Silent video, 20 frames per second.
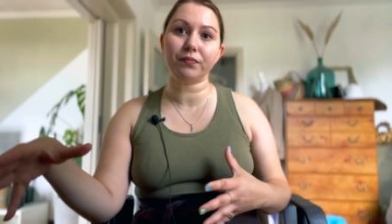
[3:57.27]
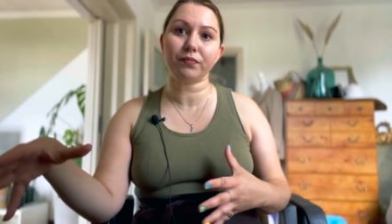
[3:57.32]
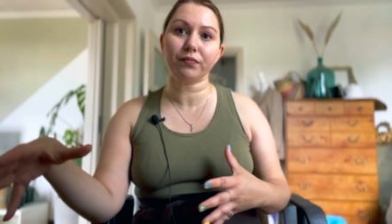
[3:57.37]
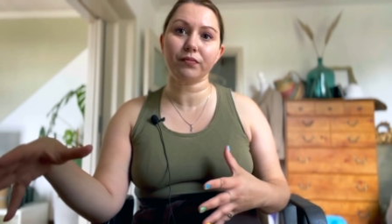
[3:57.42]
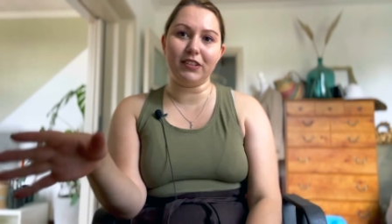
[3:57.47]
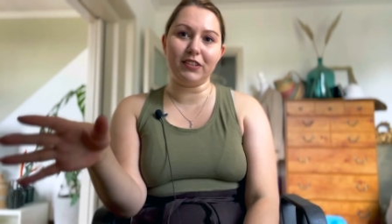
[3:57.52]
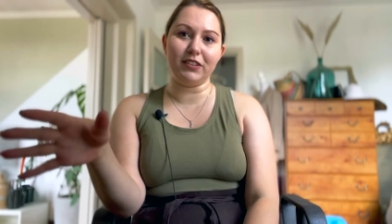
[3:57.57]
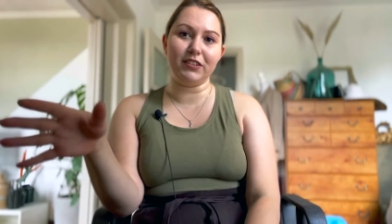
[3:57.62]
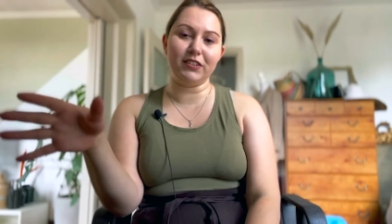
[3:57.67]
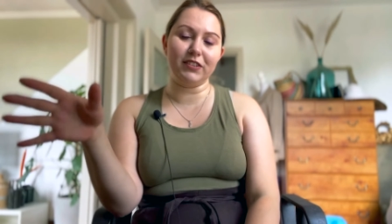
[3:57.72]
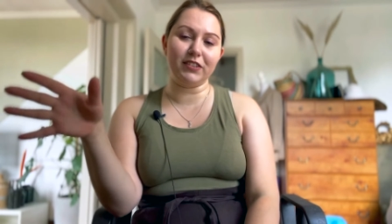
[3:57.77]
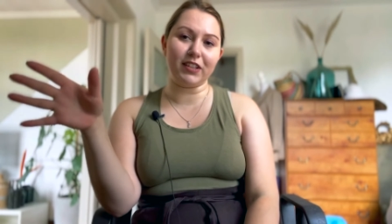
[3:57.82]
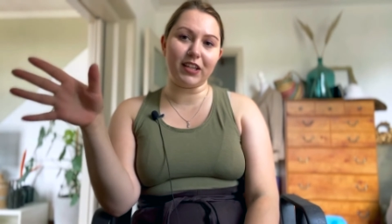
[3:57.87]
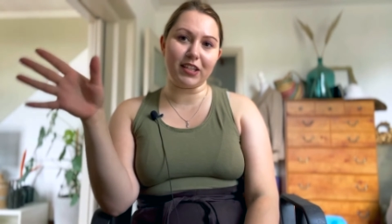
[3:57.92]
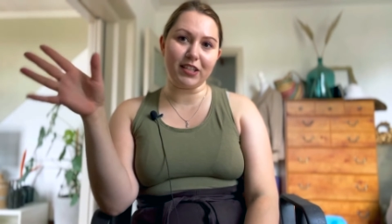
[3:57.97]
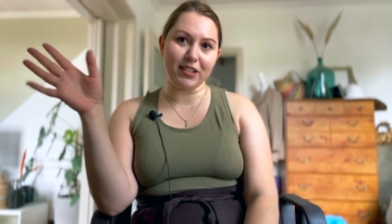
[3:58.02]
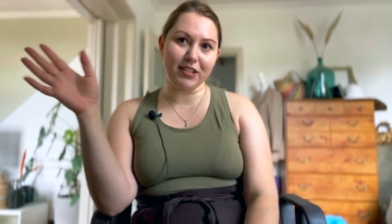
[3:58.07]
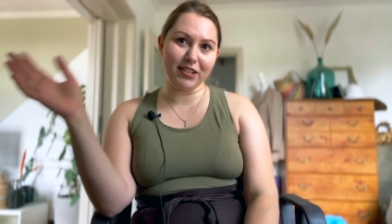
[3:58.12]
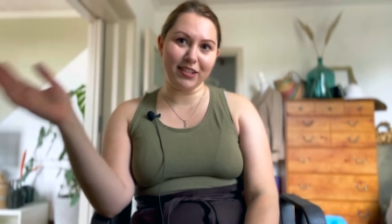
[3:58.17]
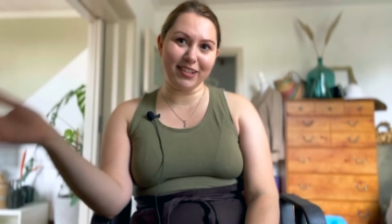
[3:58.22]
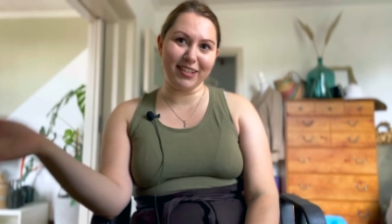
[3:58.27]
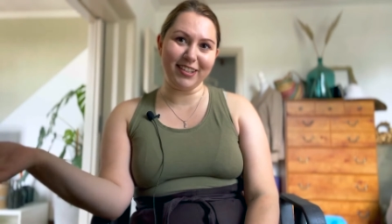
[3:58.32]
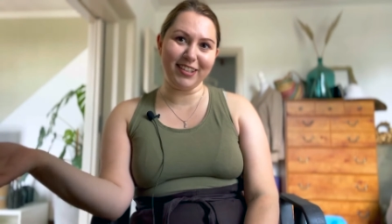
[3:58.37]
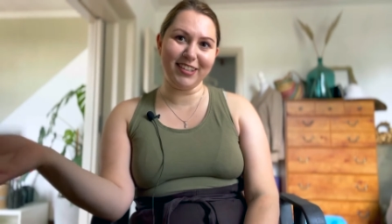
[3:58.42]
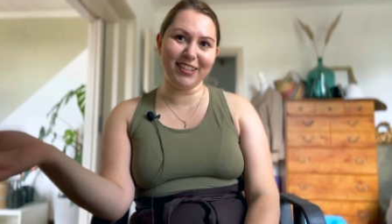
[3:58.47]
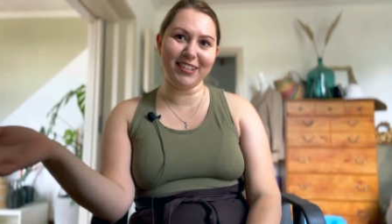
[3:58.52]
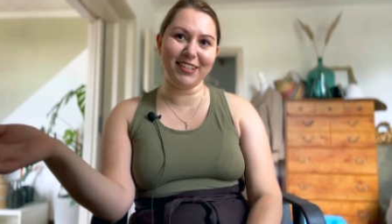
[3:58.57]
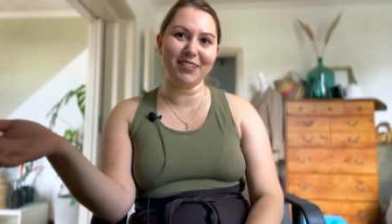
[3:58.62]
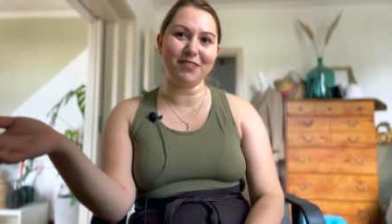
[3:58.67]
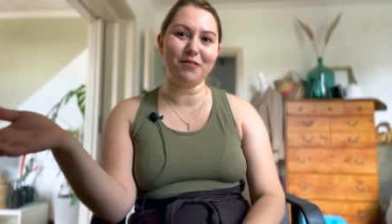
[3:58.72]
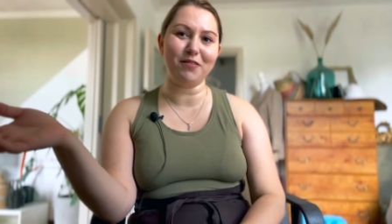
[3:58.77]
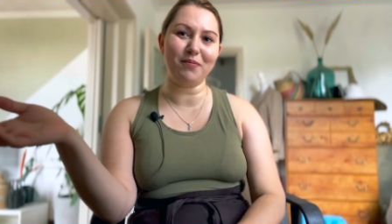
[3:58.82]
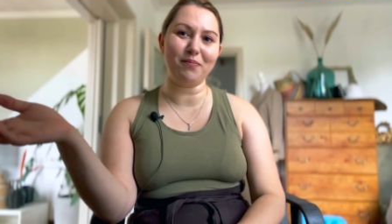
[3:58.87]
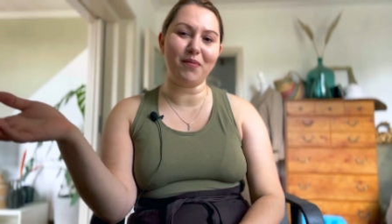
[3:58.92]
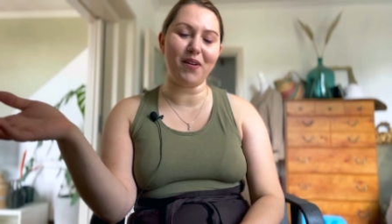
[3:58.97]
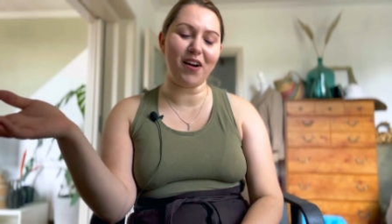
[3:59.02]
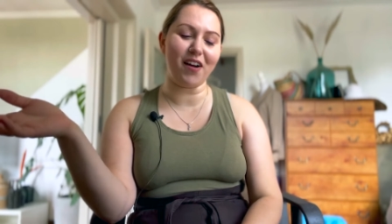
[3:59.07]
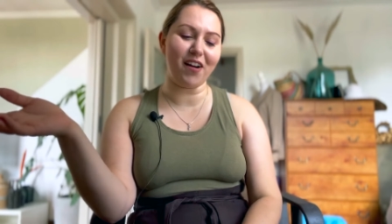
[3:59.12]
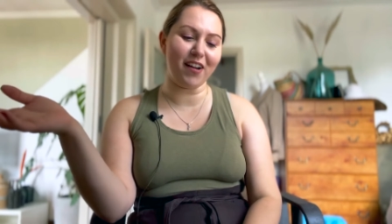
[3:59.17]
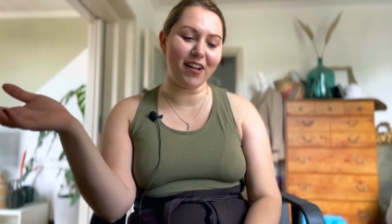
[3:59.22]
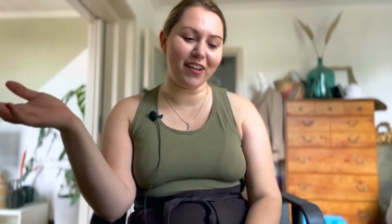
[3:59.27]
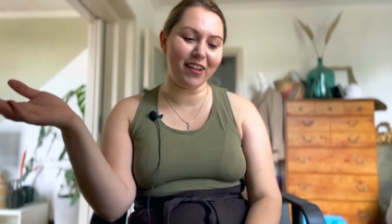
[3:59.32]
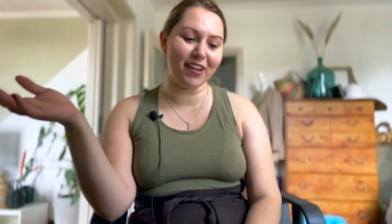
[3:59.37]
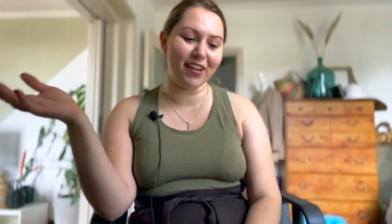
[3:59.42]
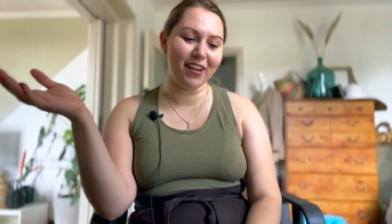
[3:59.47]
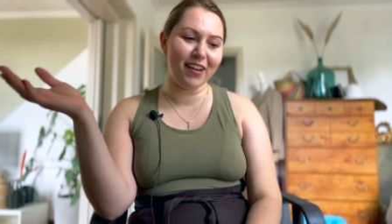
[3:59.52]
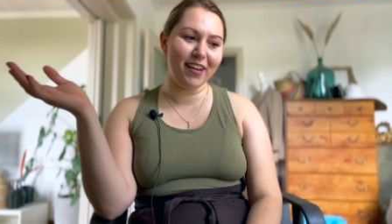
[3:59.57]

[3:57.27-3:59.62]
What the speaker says: You can see my